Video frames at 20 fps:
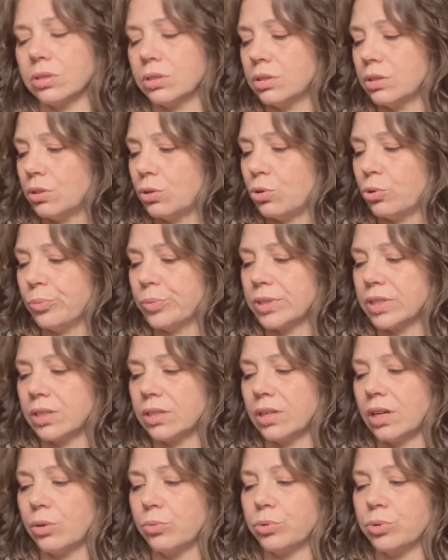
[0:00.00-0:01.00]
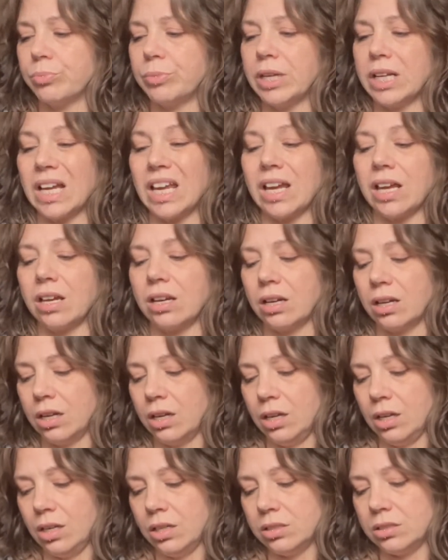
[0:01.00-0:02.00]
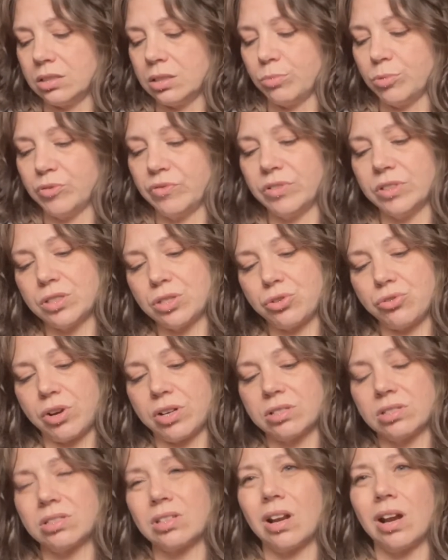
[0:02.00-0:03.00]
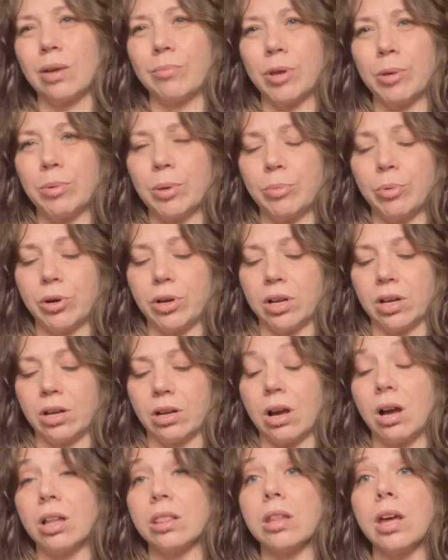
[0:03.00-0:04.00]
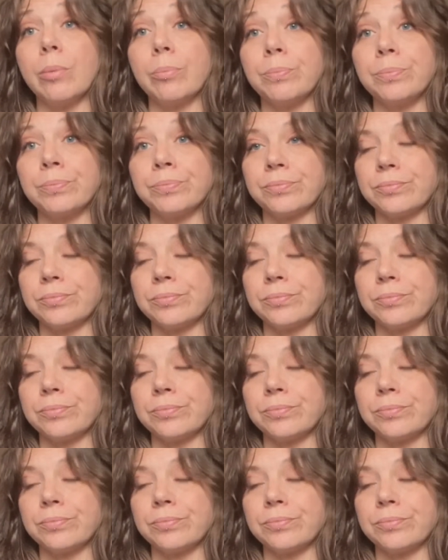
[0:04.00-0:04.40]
in the hopes that that will mitigate some of the stress that I may be putting on them.